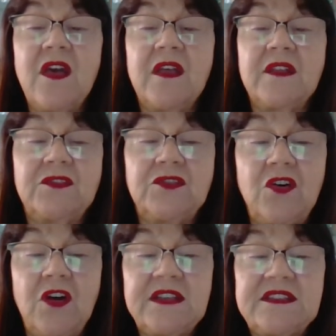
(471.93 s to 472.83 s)

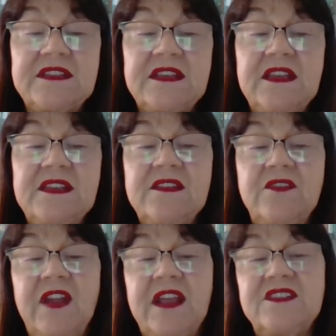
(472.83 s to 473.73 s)
taught is
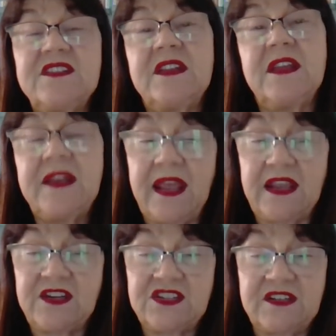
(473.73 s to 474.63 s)
already an
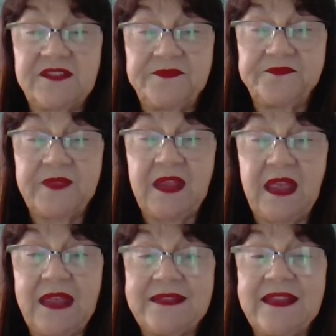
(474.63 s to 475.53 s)
action.
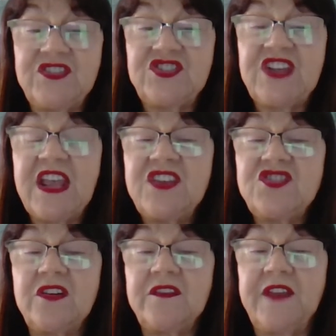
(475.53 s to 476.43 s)
The change
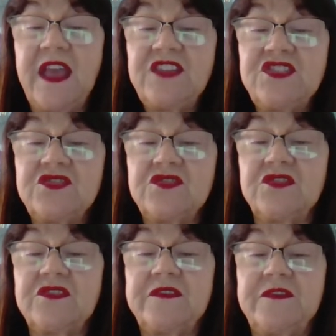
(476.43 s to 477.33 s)
of attitude
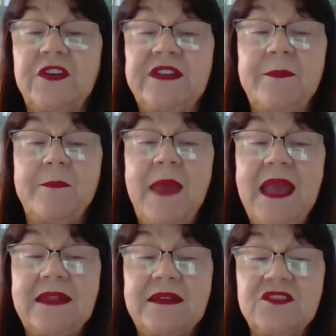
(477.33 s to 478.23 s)
for the
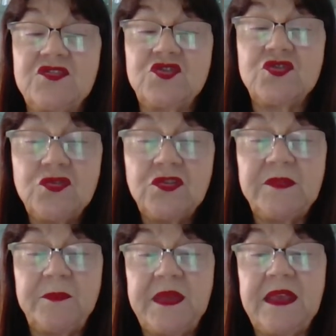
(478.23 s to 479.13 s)
better should
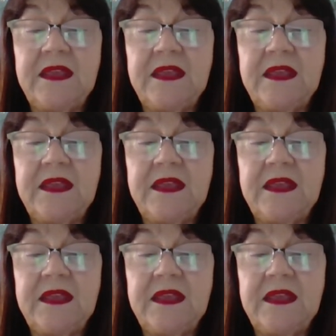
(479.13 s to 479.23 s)
be the